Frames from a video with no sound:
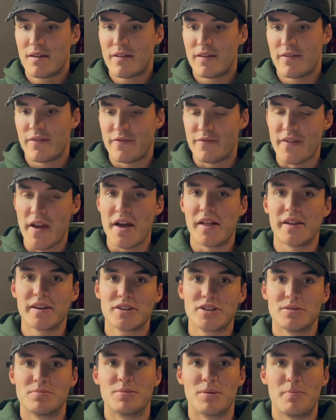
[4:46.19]
failing
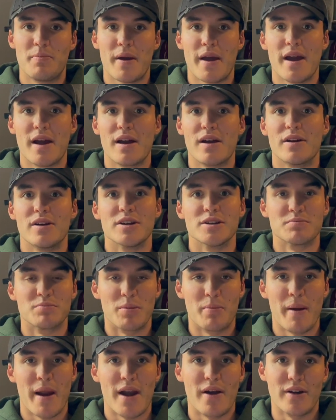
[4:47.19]
to prepare is
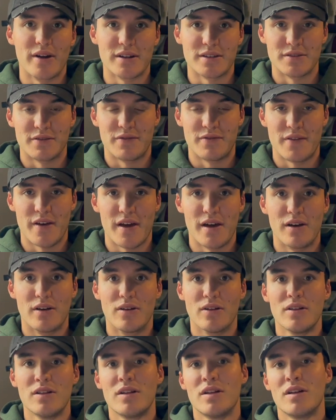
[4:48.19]
preparing to fail.